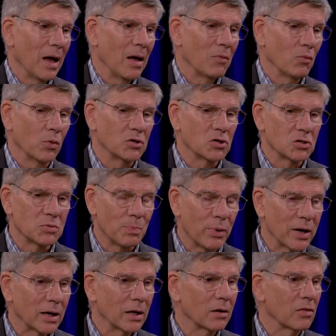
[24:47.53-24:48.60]
which is
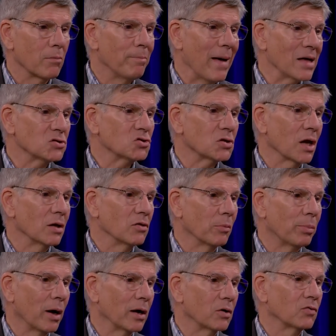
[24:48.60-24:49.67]
bringing the best and the
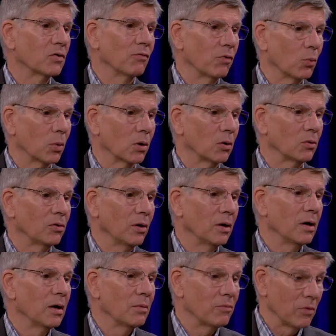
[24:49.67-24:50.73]
brightest of the world
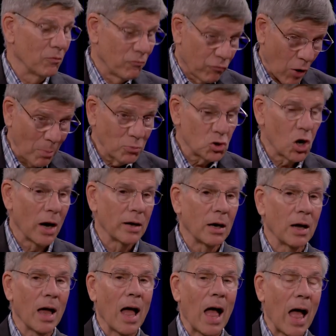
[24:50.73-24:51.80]
from China
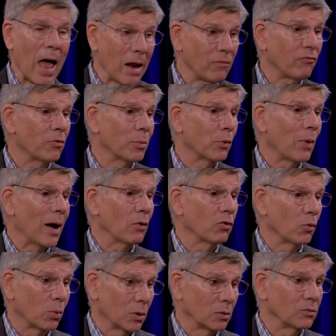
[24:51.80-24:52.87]
and from around the
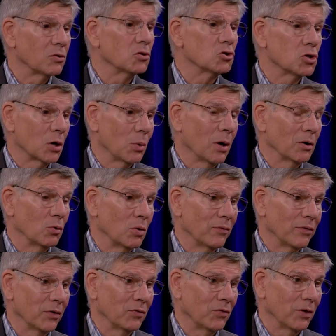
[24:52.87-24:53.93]
world to Tsinghua
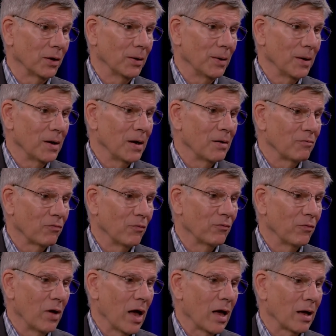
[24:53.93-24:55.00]
University.
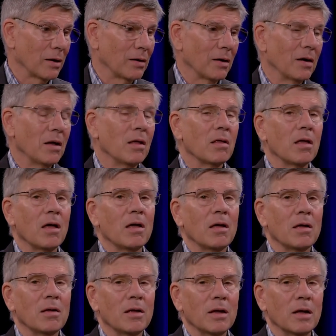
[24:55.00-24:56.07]
And
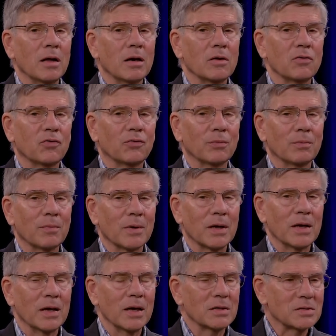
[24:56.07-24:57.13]
it is,
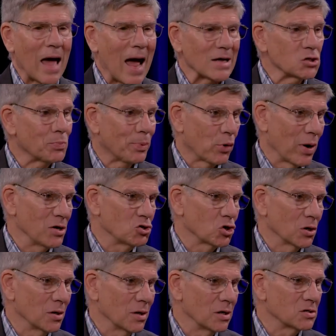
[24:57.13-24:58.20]
its
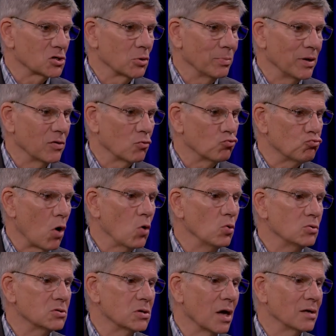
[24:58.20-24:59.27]
aspiration is to be the
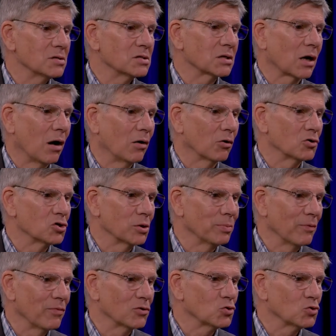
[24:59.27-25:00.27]
Rhodes Scholarship of the 21st